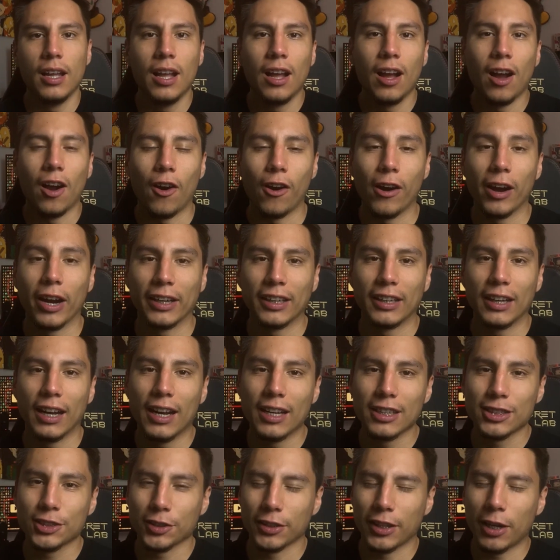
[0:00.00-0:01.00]
Alright
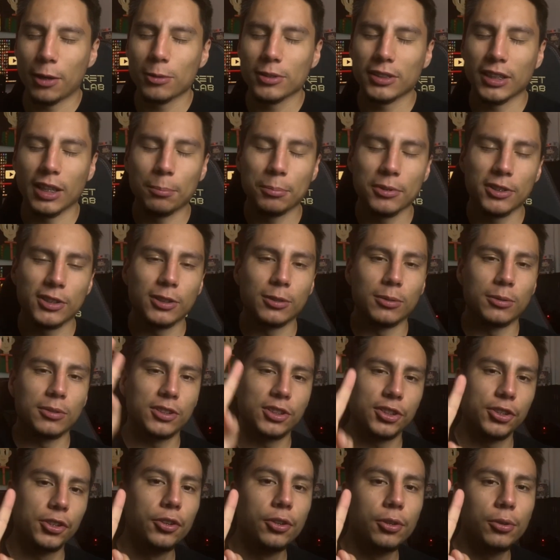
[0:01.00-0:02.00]
guys, so that was episode
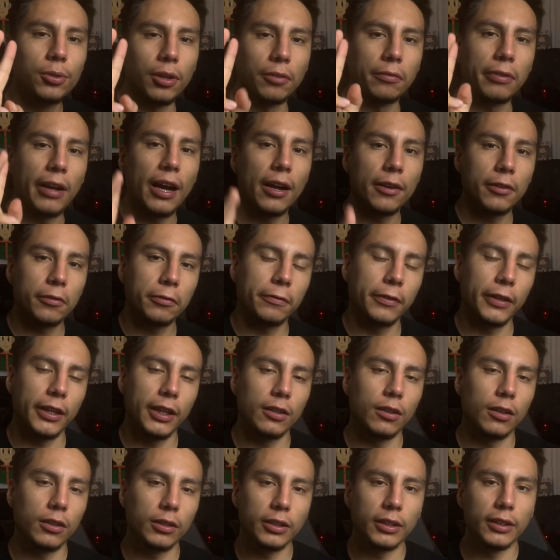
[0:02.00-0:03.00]
2 of how to
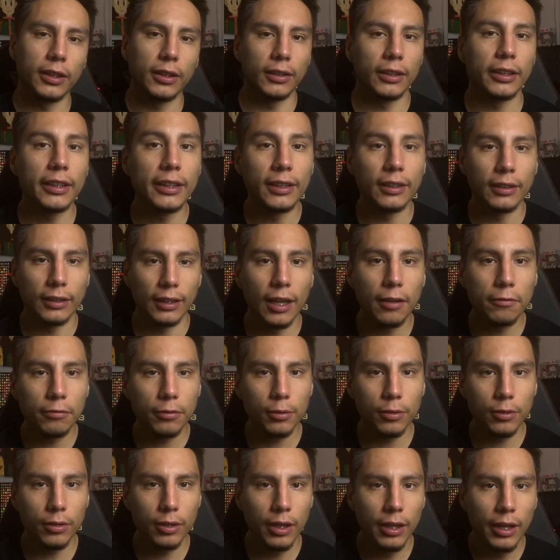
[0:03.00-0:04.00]
fade on an elite
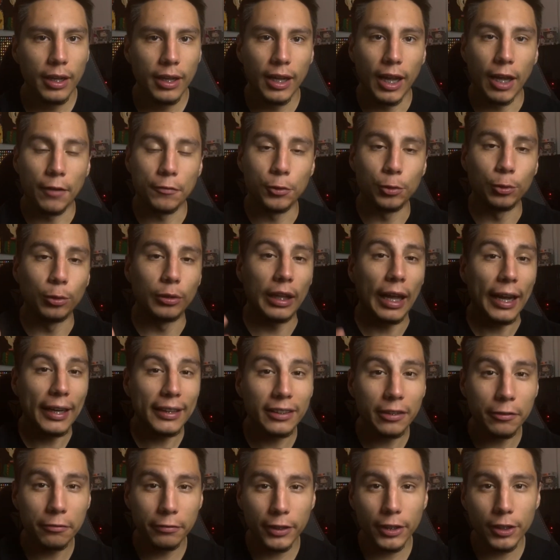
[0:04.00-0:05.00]
level. If you
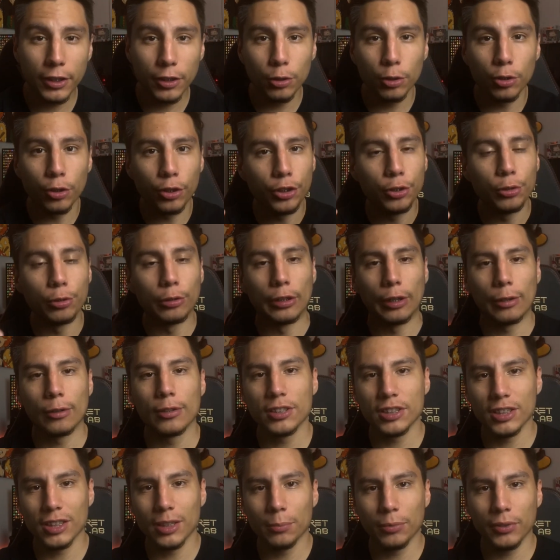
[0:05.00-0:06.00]
liked the video or you
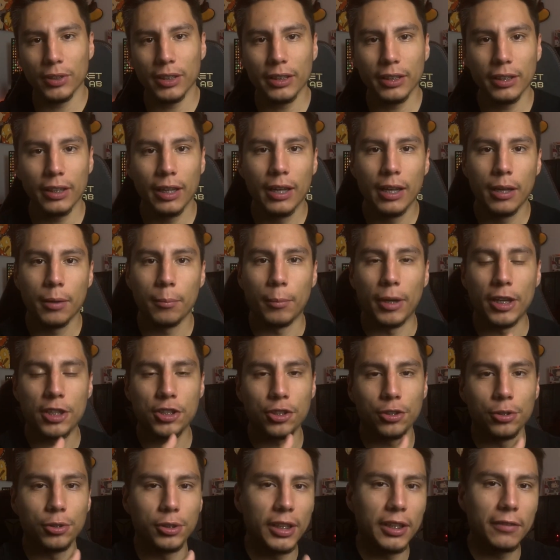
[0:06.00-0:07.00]
learned something, make
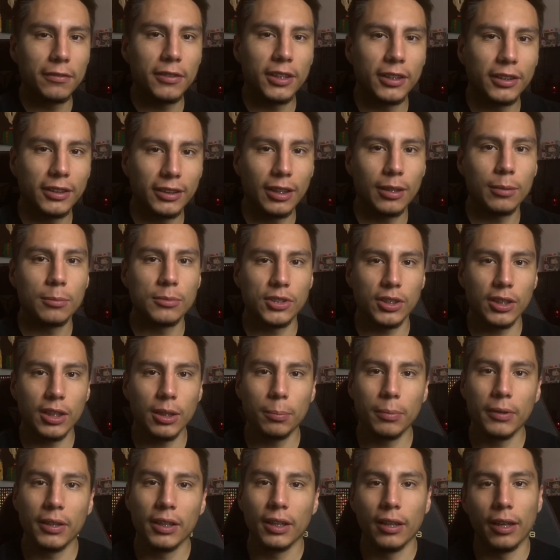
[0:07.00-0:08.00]
sure you give it a thumbs
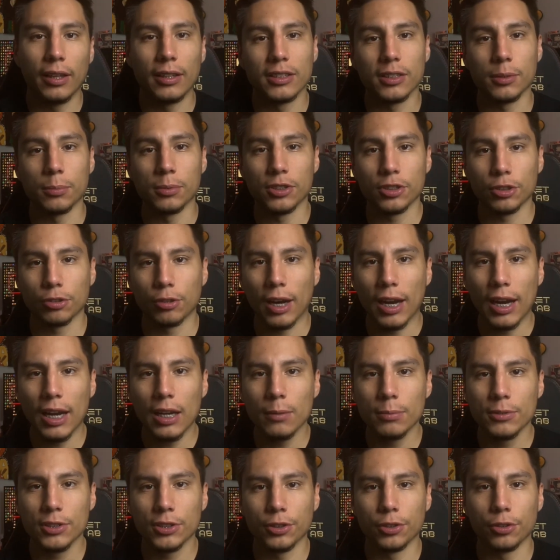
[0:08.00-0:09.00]
up and
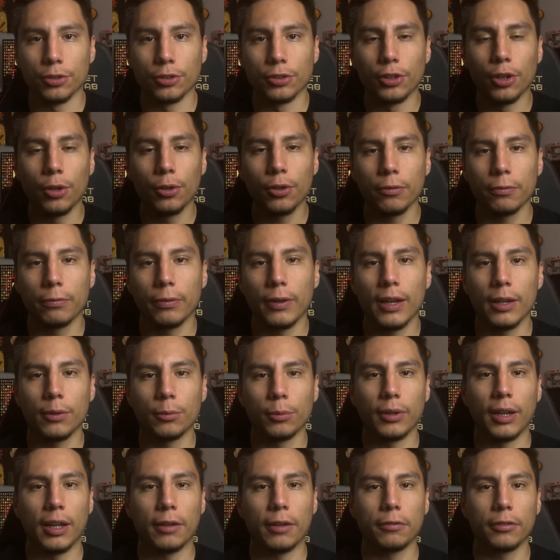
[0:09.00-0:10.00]
subscribe so you're notified
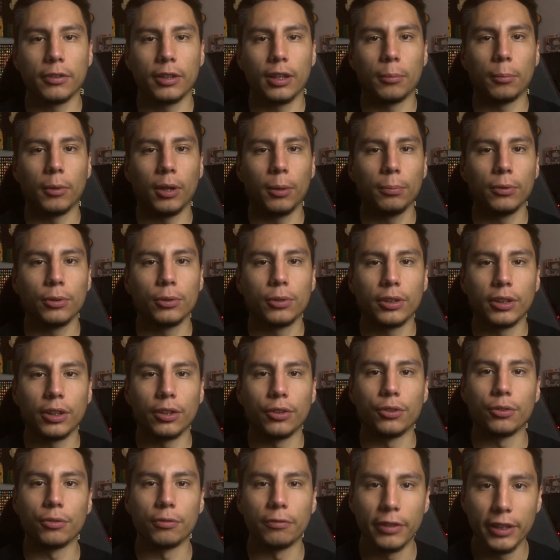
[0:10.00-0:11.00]
whenever I'm uploading a
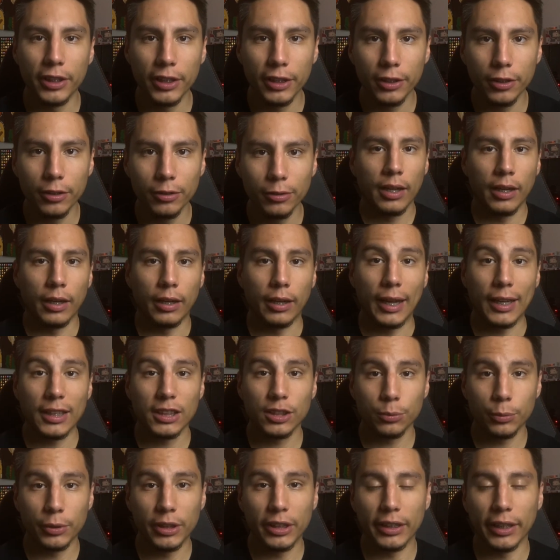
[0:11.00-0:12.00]
new video. Next
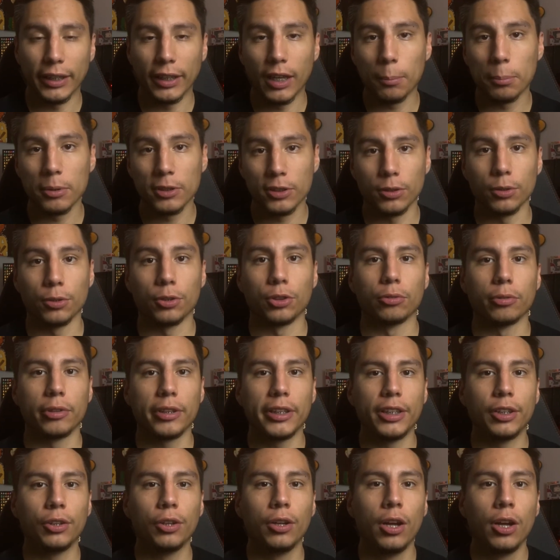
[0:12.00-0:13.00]
week in episode
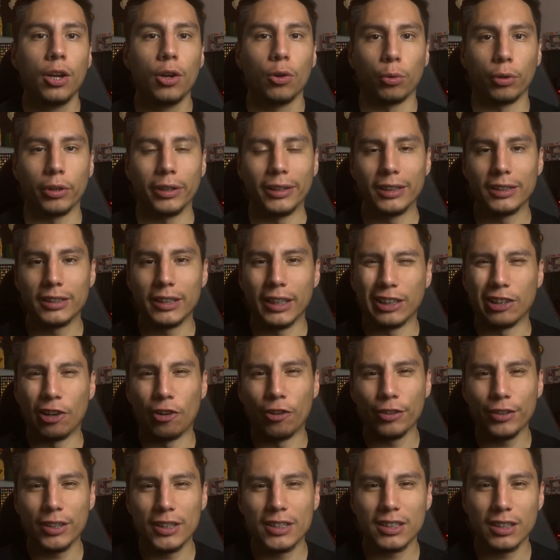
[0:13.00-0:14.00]
3, we're going to take
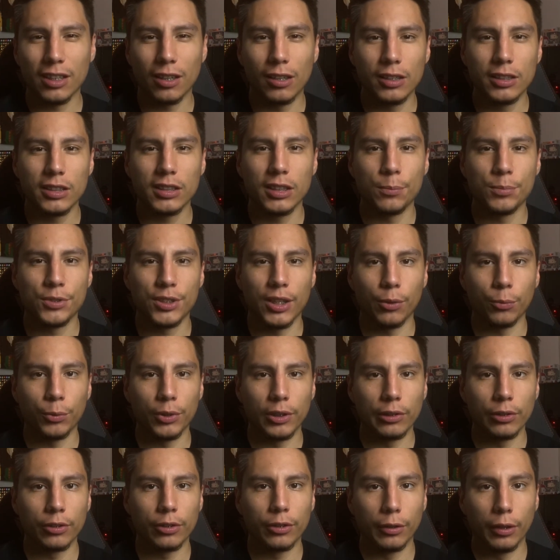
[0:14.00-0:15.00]
all these concepts that we
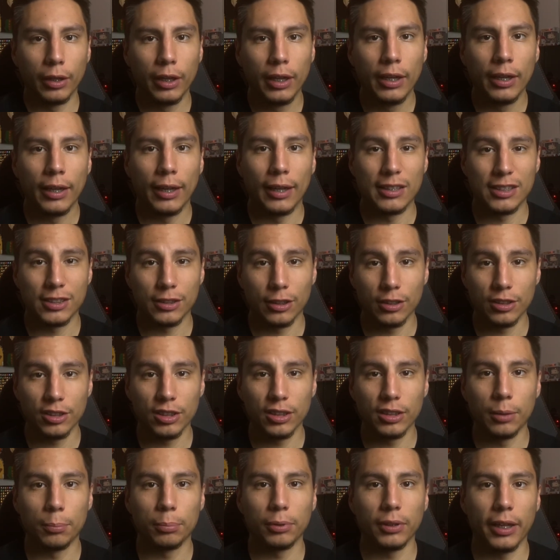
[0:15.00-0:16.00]
learned and start
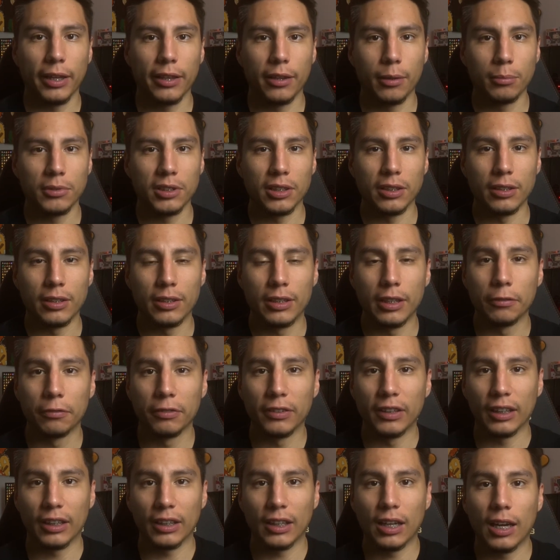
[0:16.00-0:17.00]
to apply them to
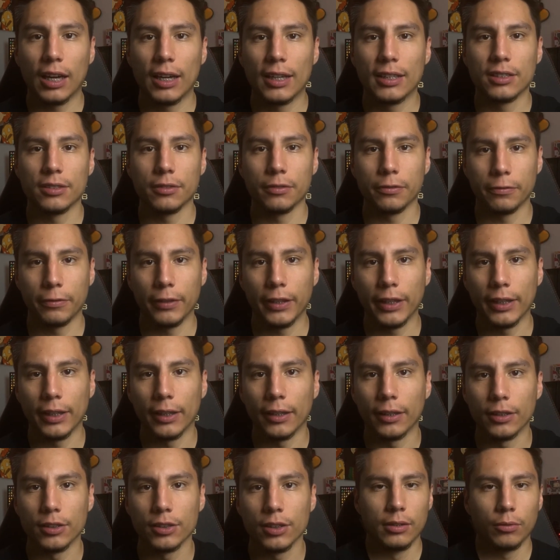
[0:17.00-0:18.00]
different kinds of
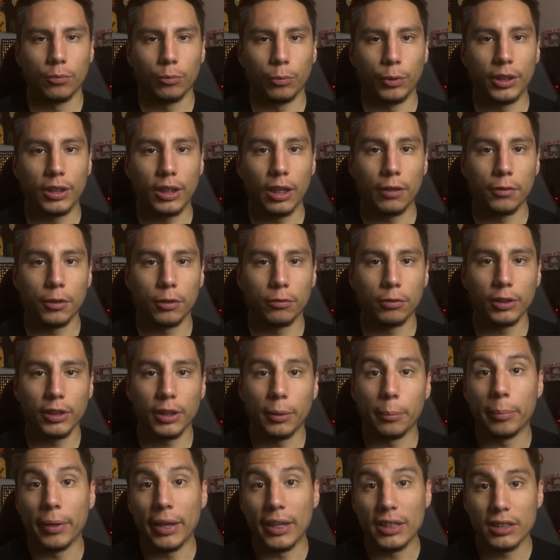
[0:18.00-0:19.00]
fades. We covered
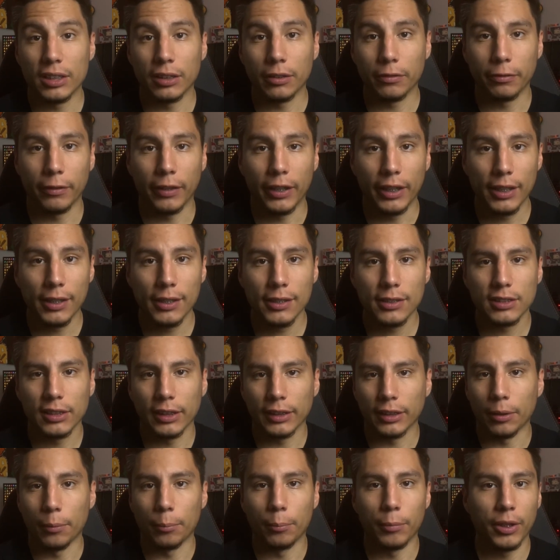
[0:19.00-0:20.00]
really basic fades
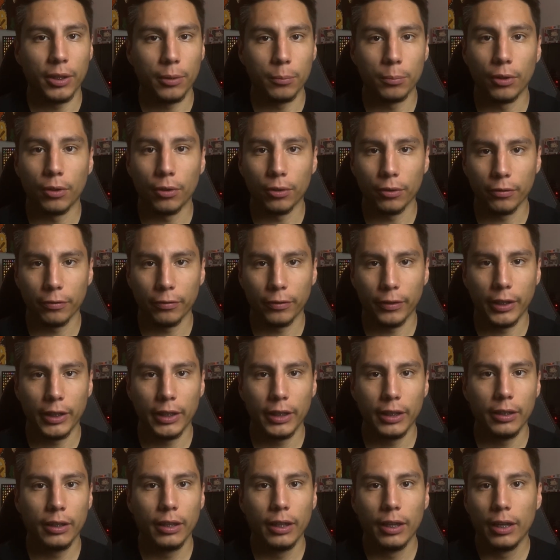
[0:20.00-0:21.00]
like a mid-bald
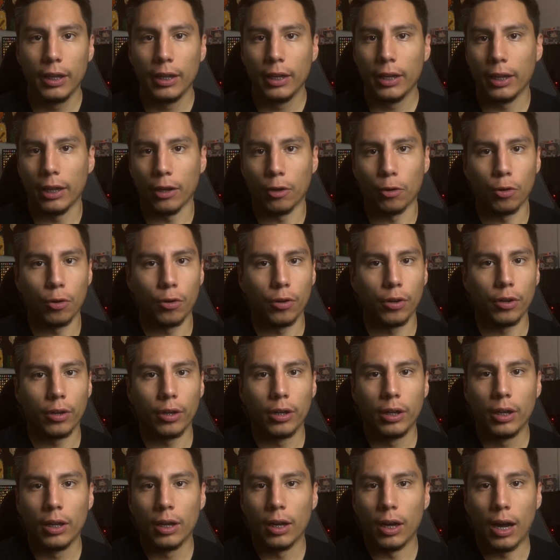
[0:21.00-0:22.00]
fade
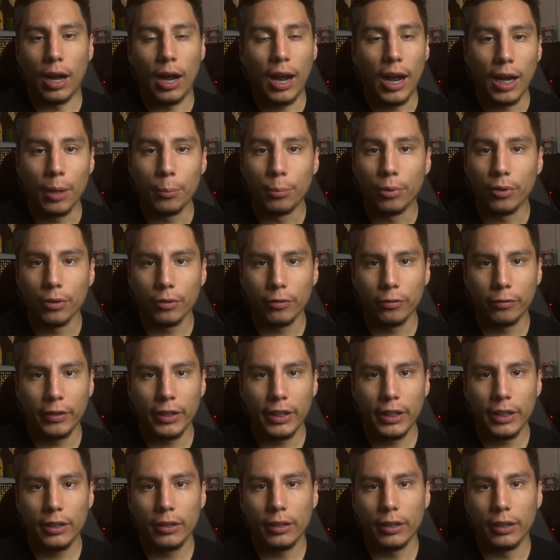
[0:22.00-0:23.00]
or a high bald
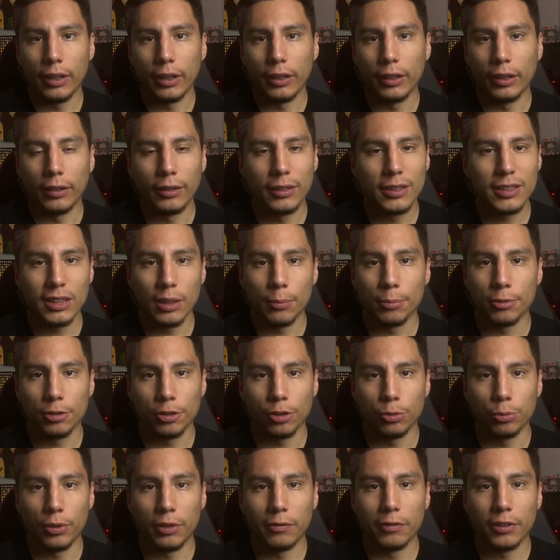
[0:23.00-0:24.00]
fade, and in this
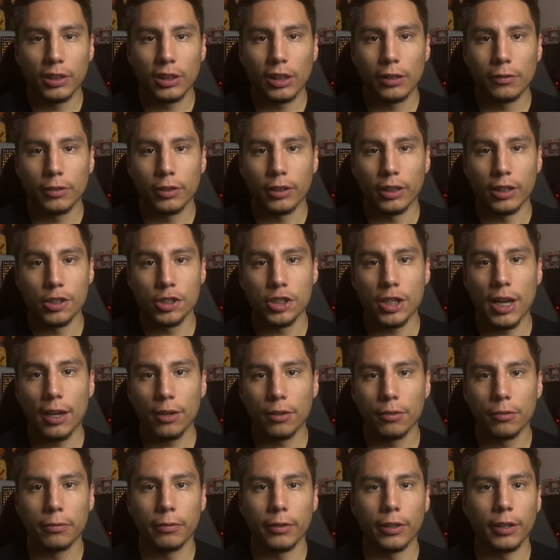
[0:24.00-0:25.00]
episode we even covered a
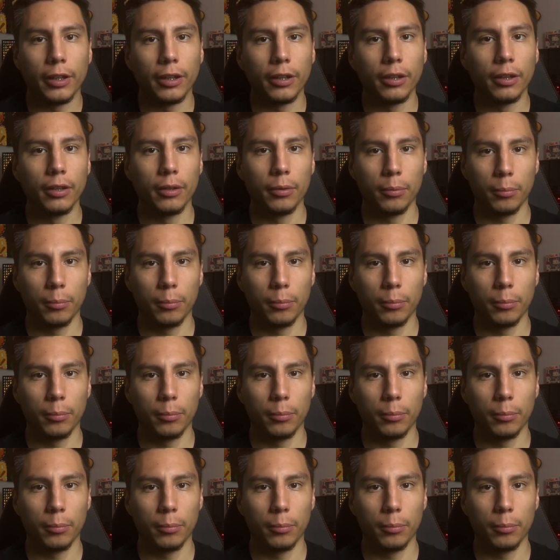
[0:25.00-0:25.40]
shadow fade.